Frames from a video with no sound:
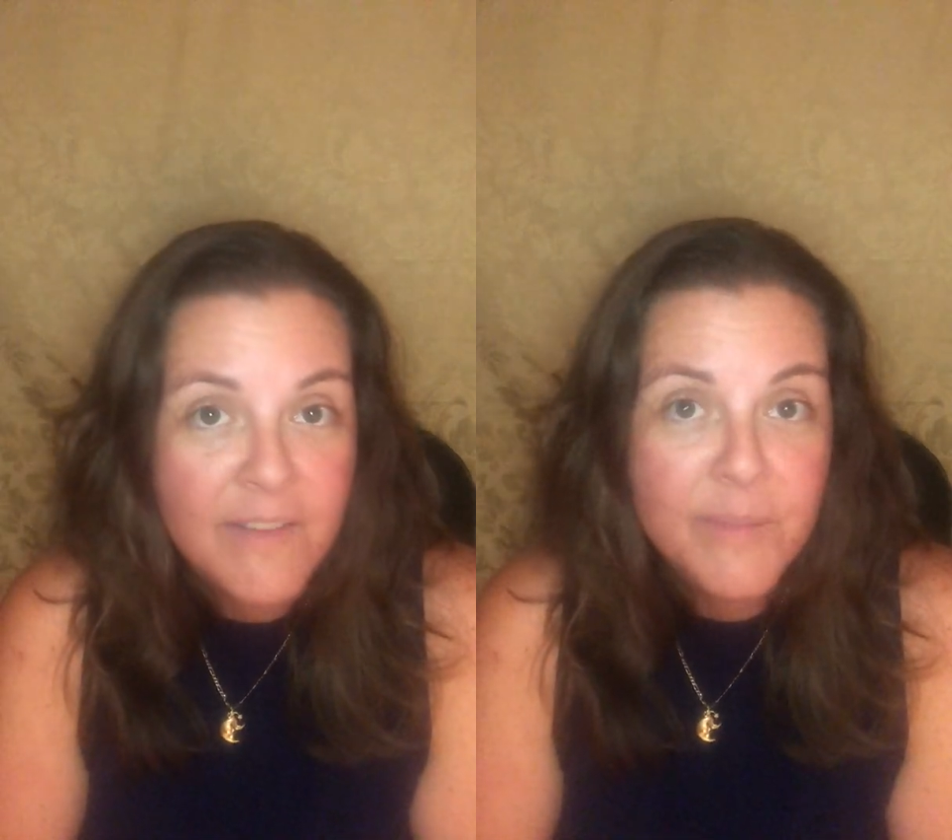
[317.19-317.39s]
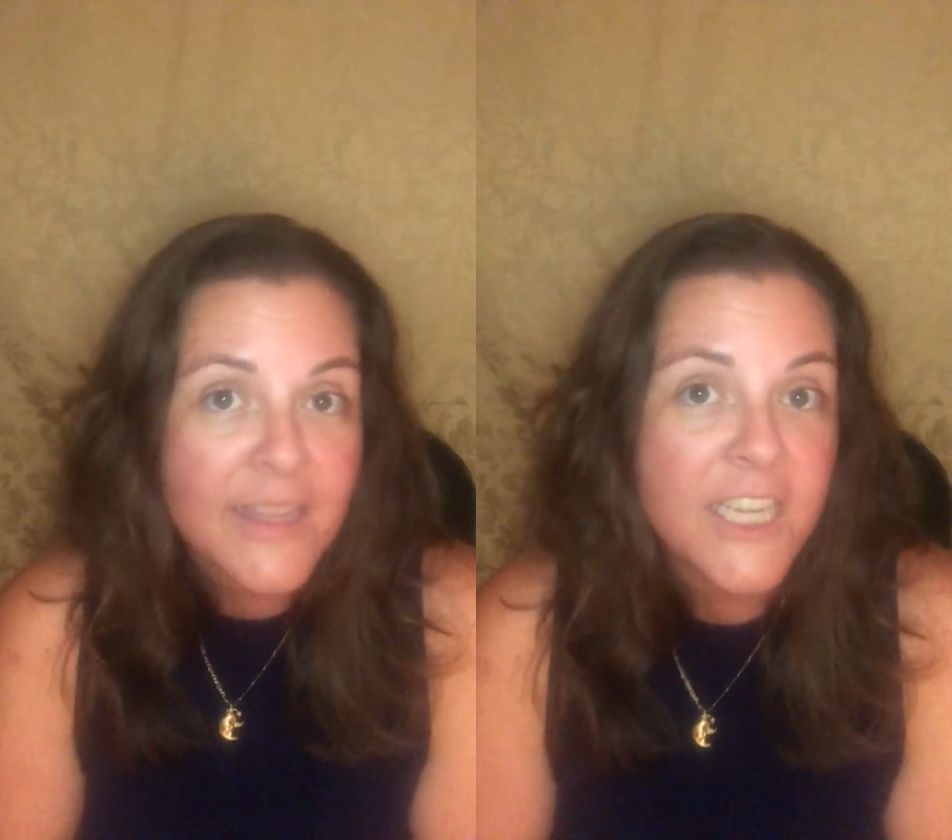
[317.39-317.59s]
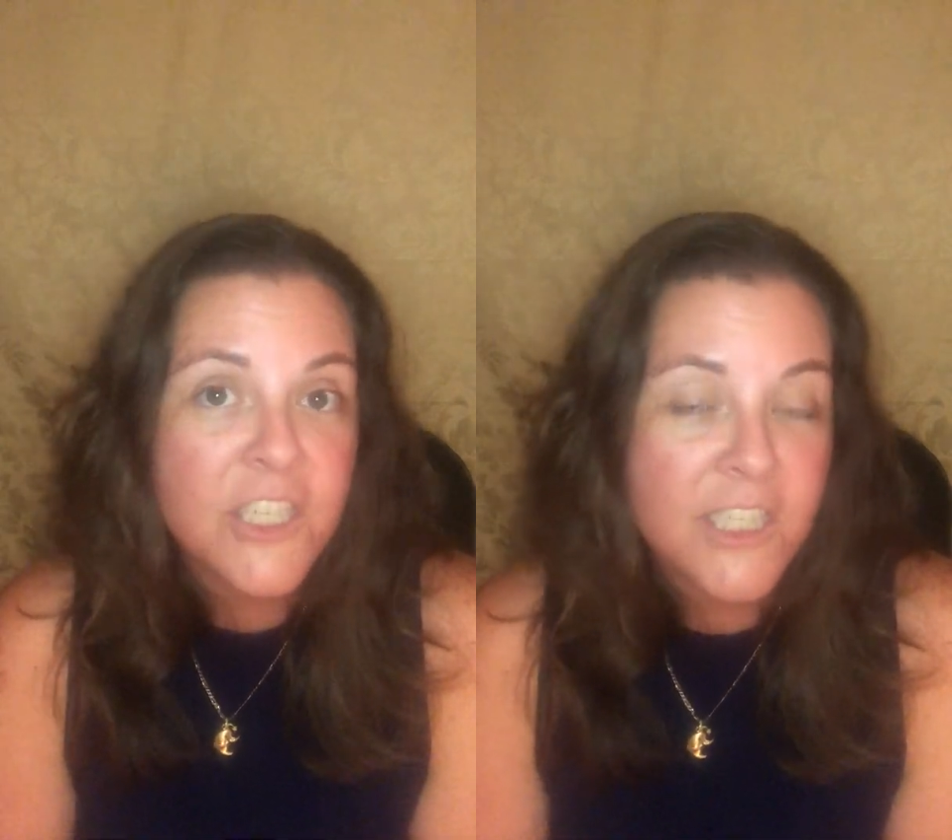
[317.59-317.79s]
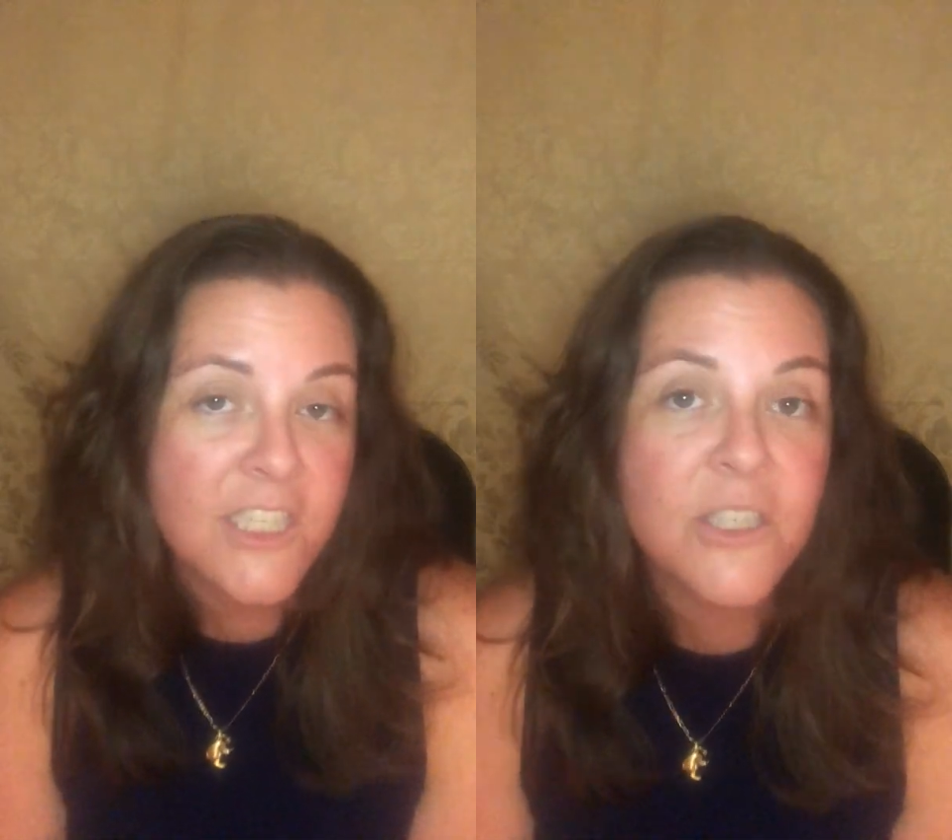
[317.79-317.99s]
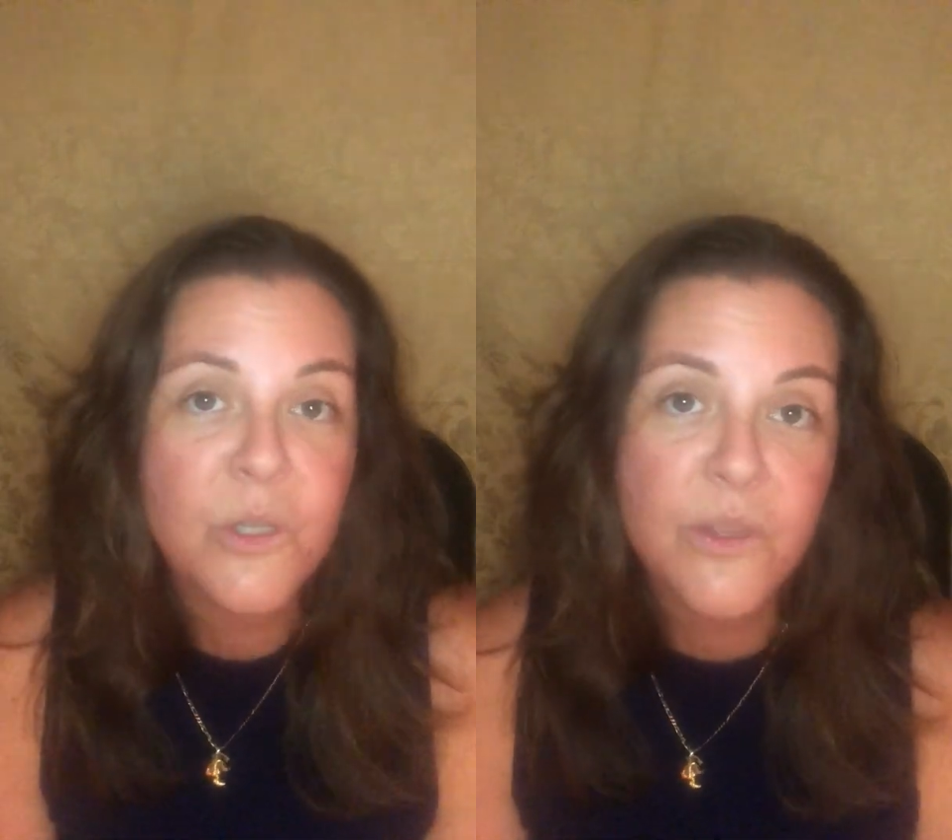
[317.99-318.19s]
I've been teaching
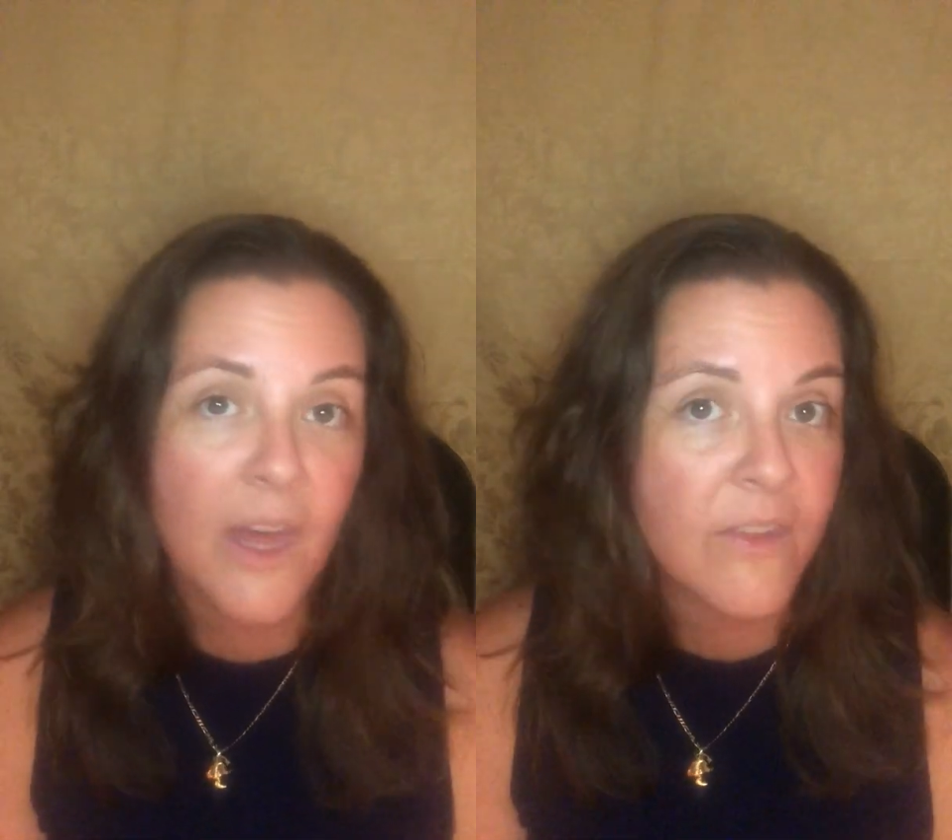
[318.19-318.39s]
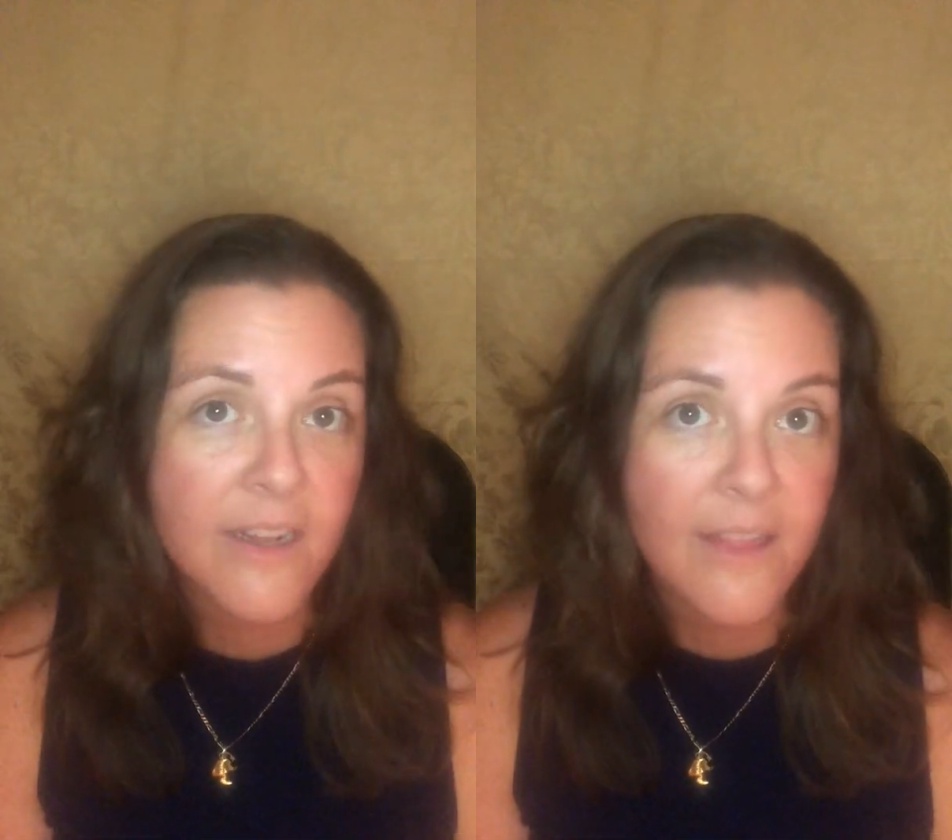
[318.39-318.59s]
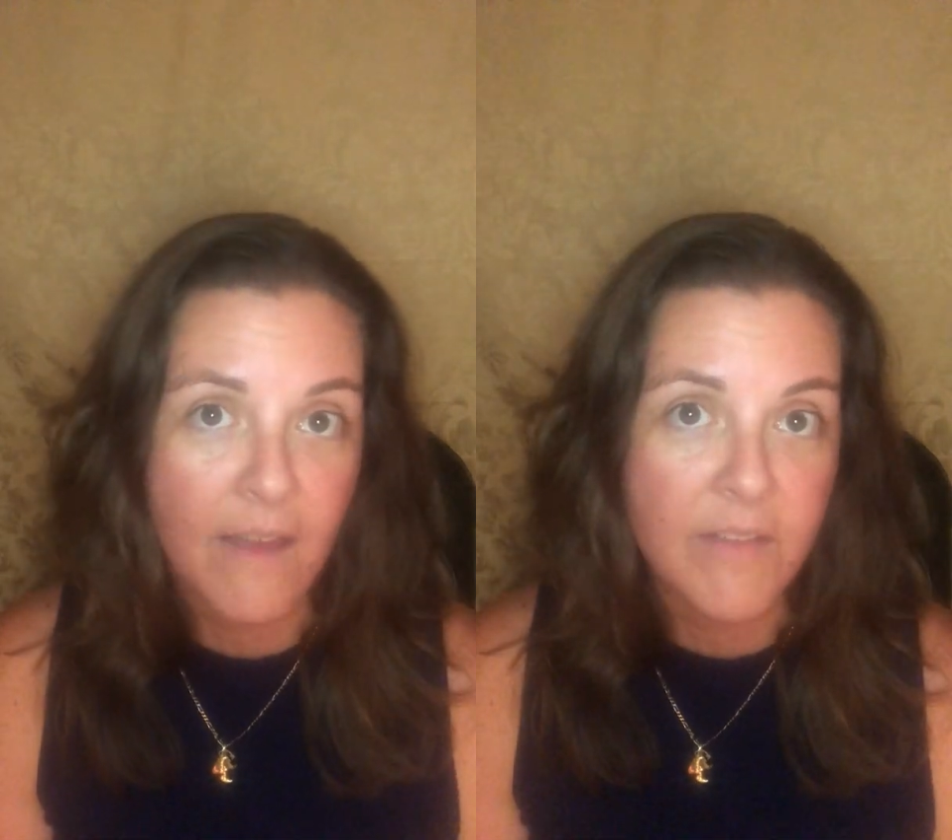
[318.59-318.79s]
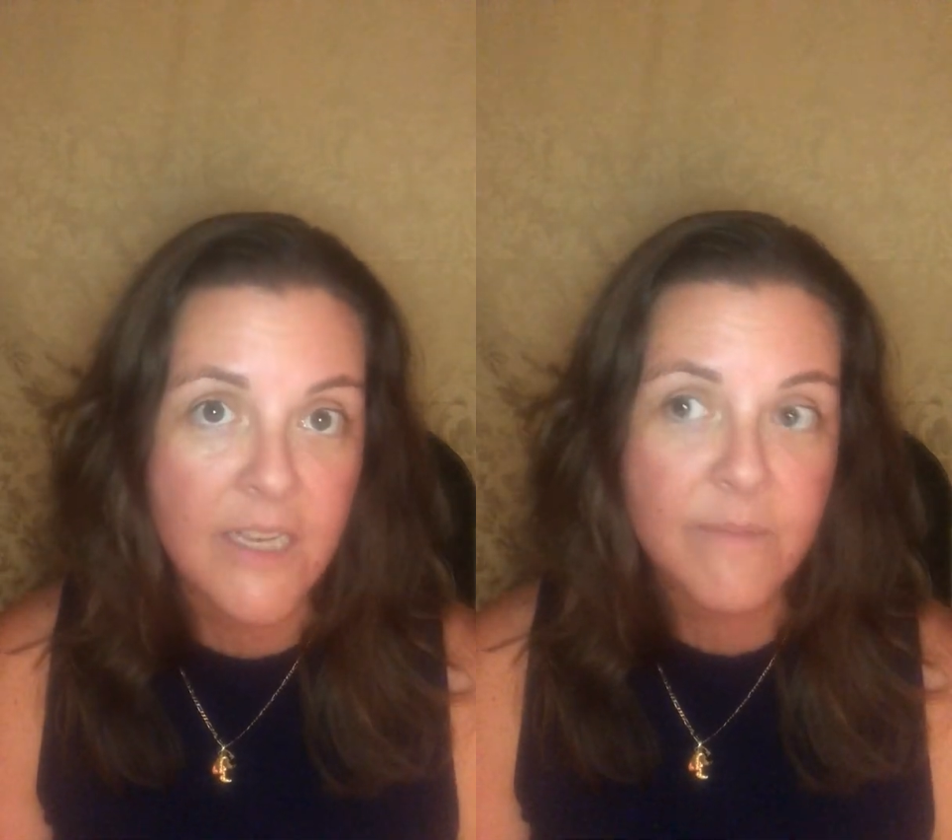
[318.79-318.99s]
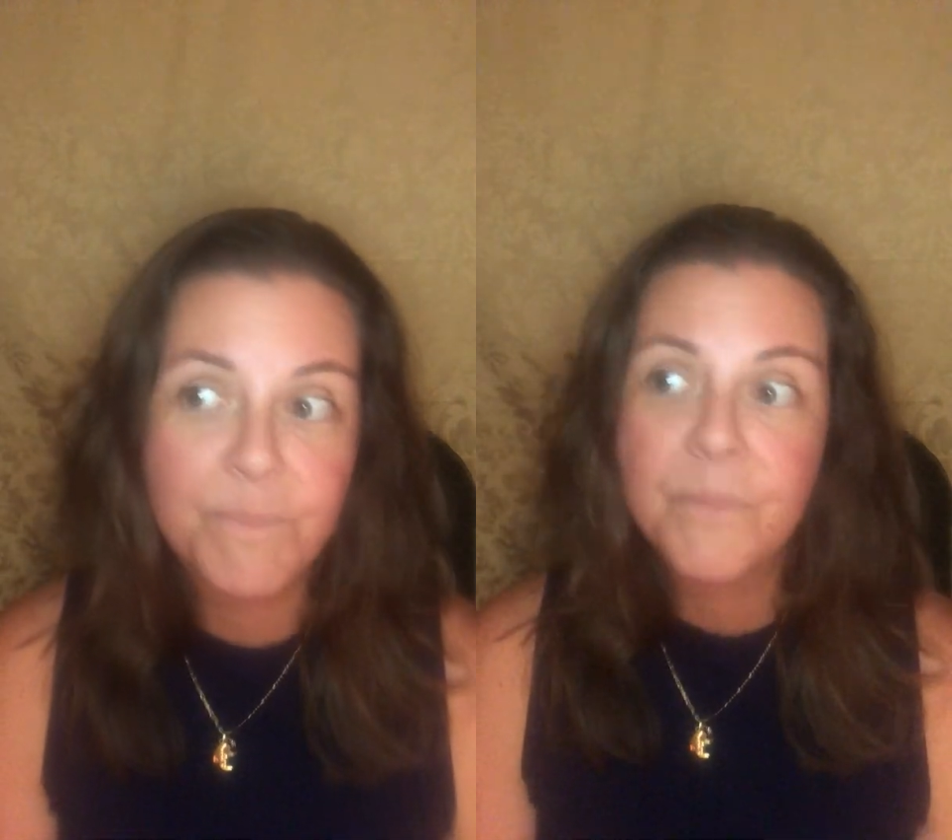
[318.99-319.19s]
since
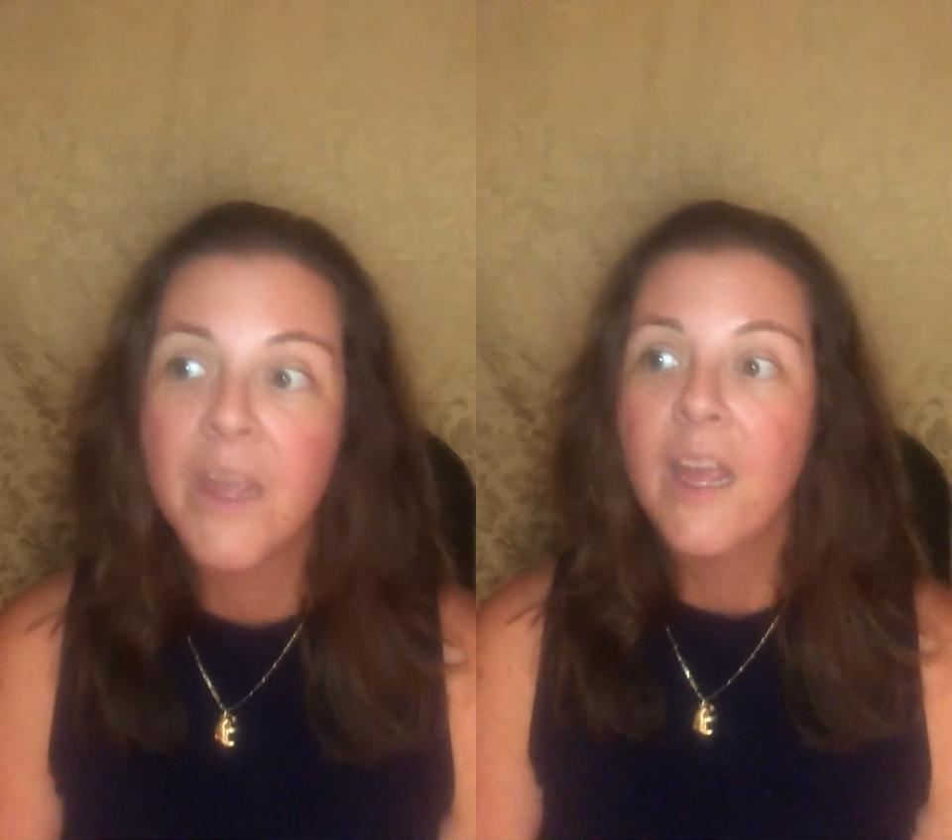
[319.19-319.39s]
2011.